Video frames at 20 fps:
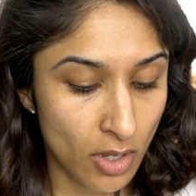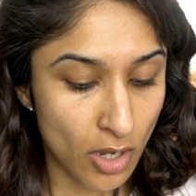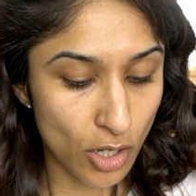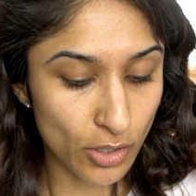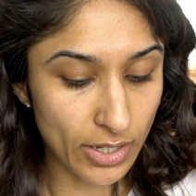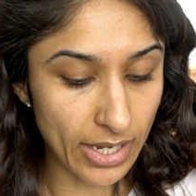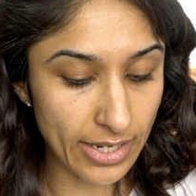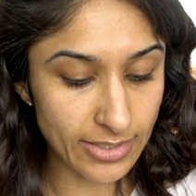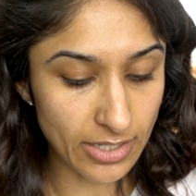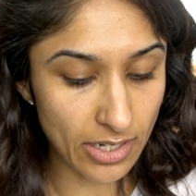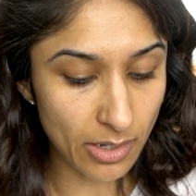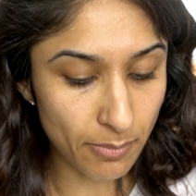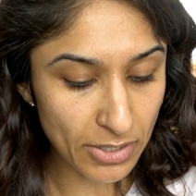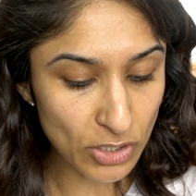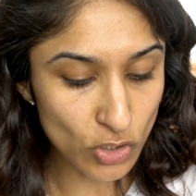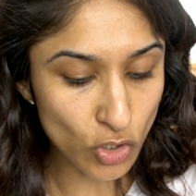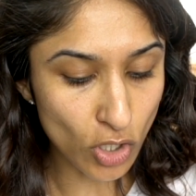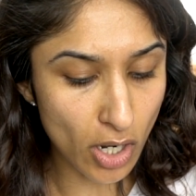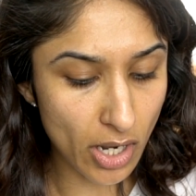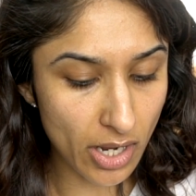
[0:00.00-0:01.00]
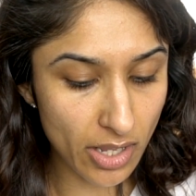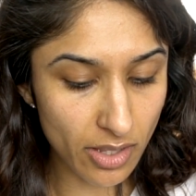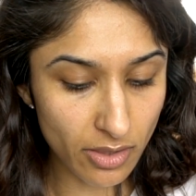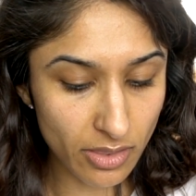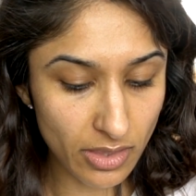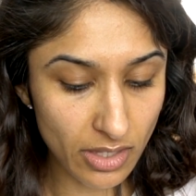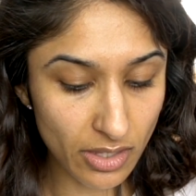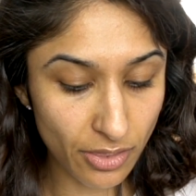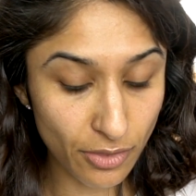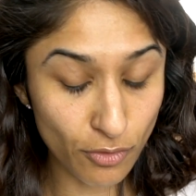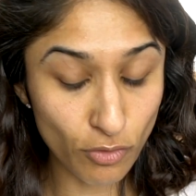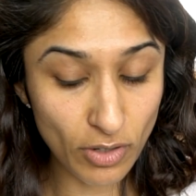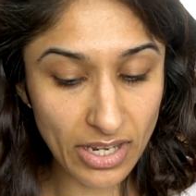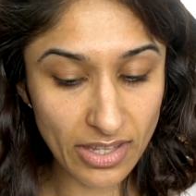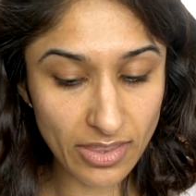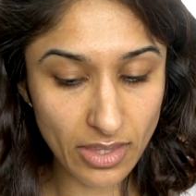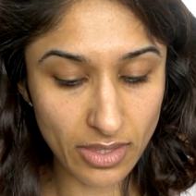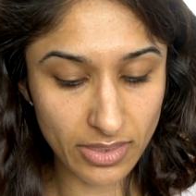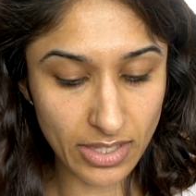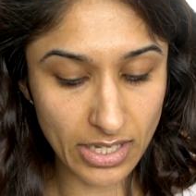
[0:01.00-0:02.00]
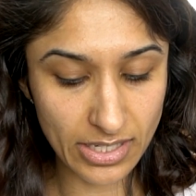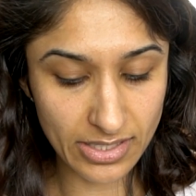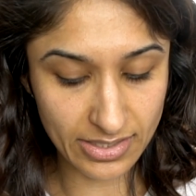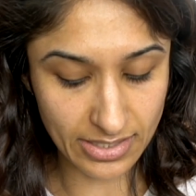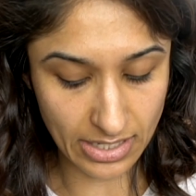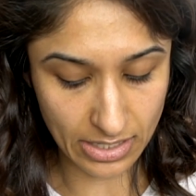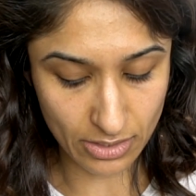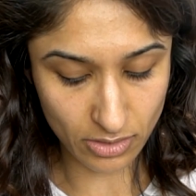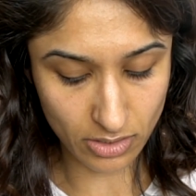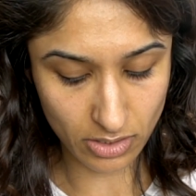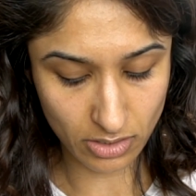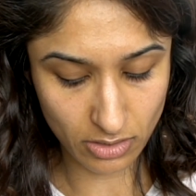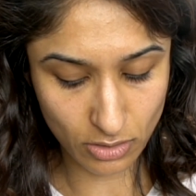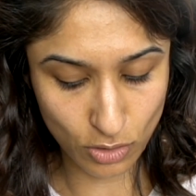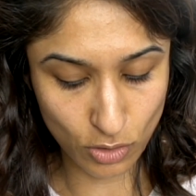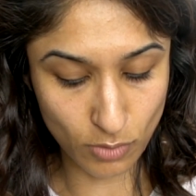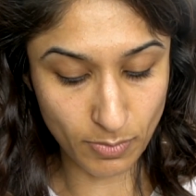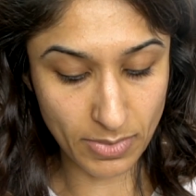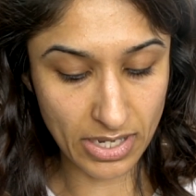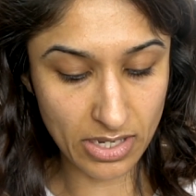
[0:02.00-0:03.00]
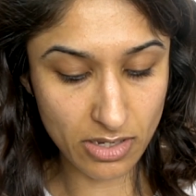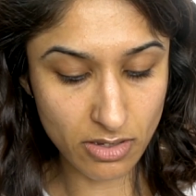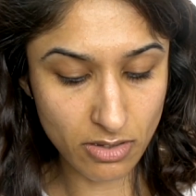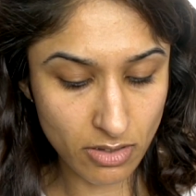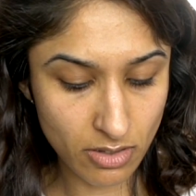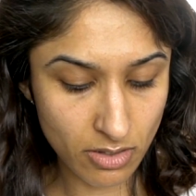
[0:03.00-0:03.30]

Okay, so let me try the 3 that they sent to me.